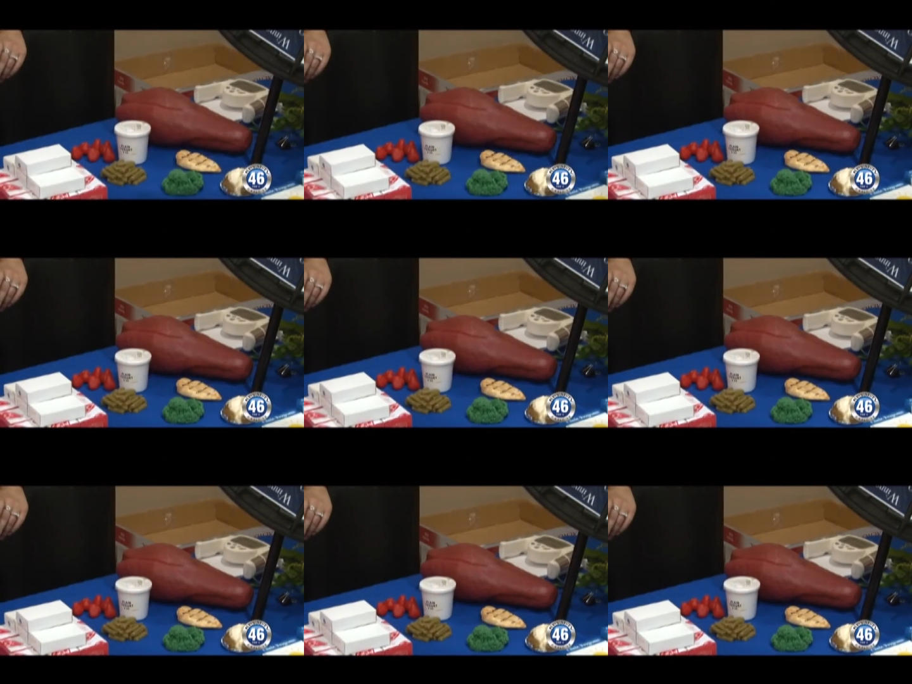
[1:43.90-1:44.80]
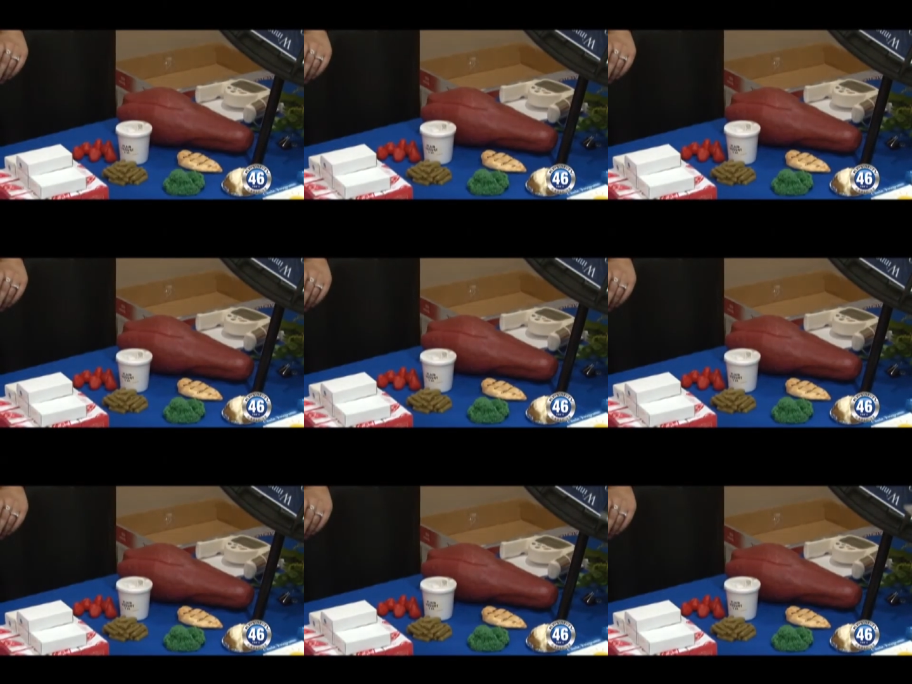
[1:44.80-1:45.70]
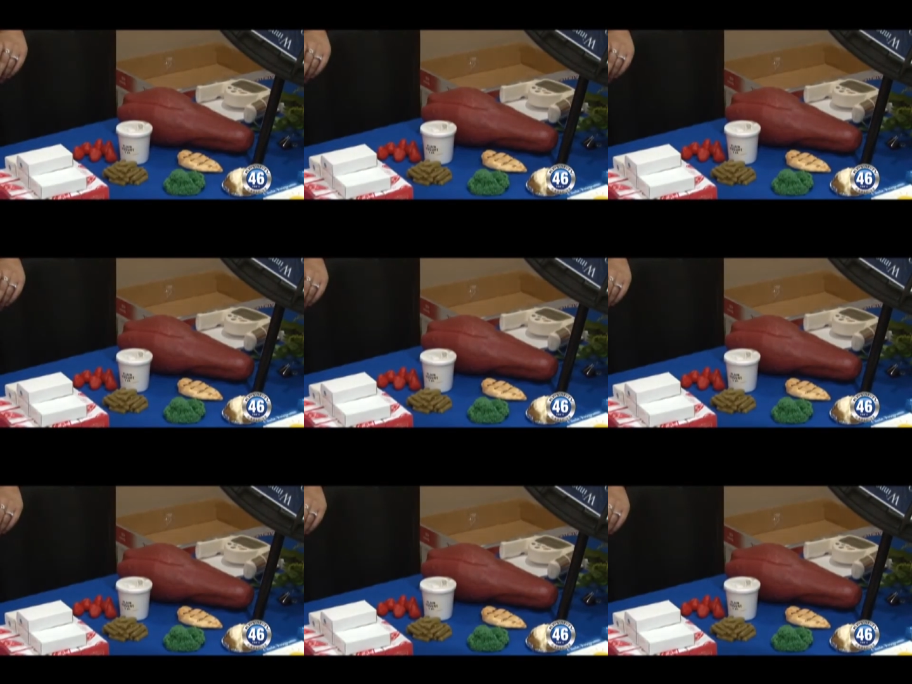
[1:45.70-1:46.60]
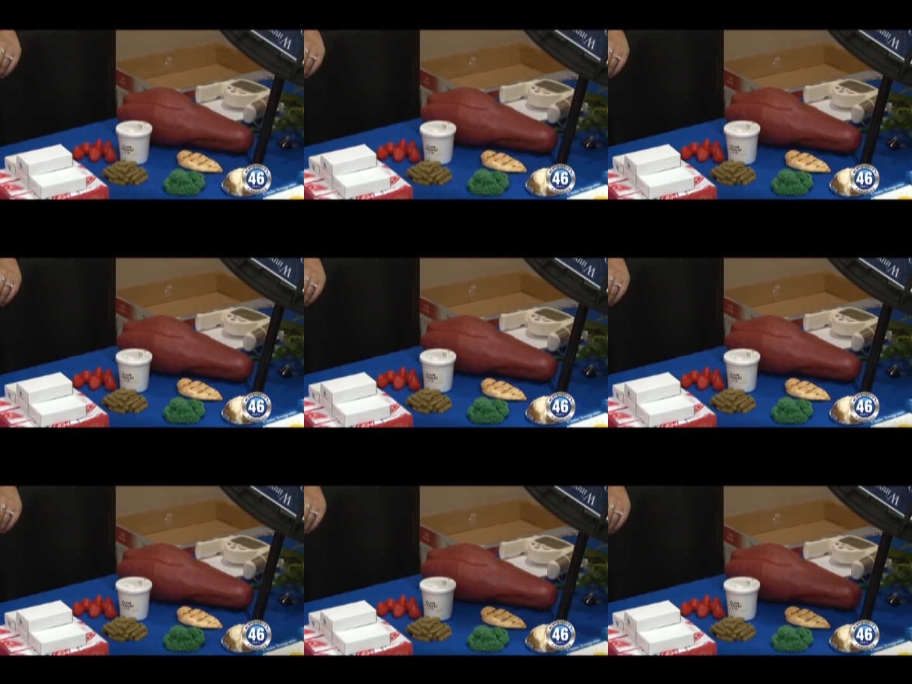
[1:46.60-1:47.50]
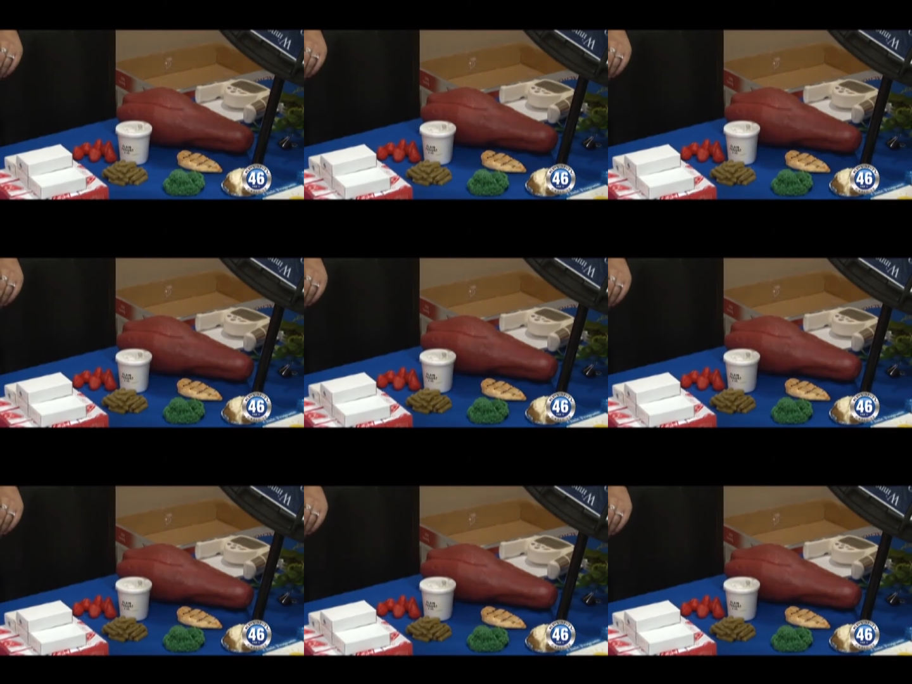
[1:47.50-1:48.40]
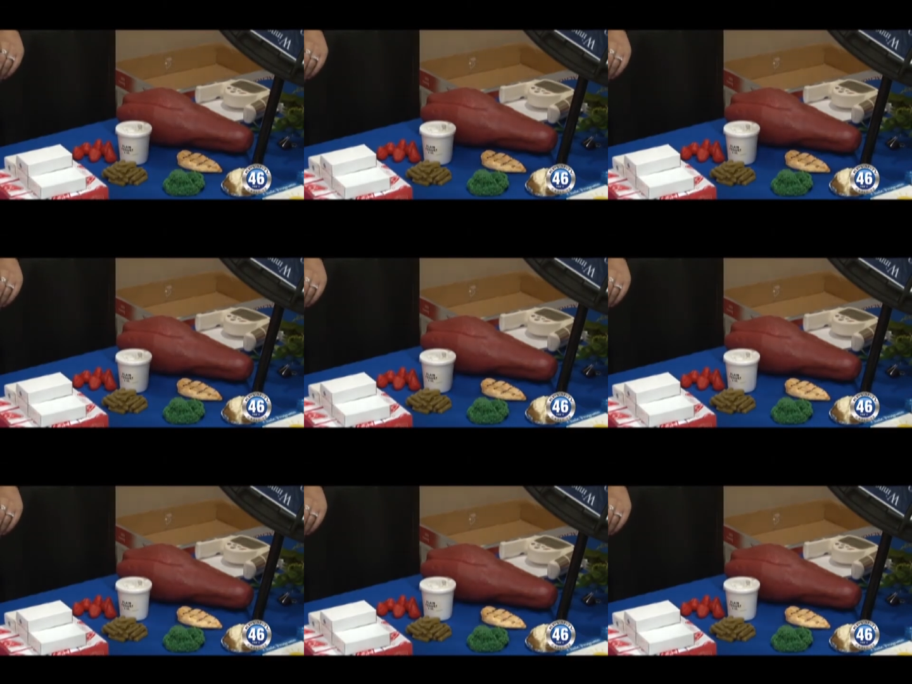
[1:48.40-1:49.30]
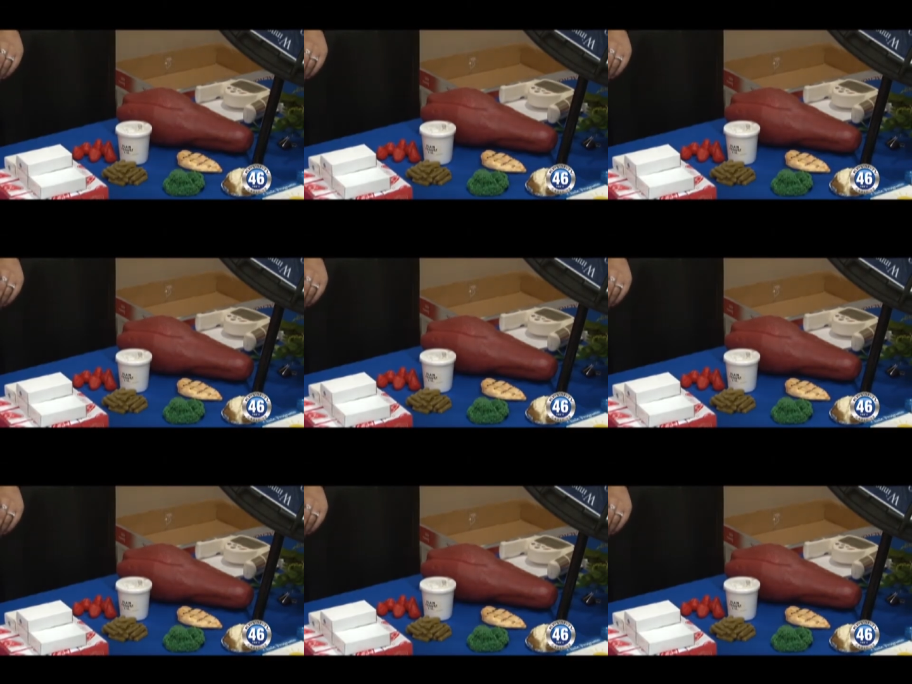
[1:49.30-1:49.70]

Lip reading: Nobody's mouth can be seen.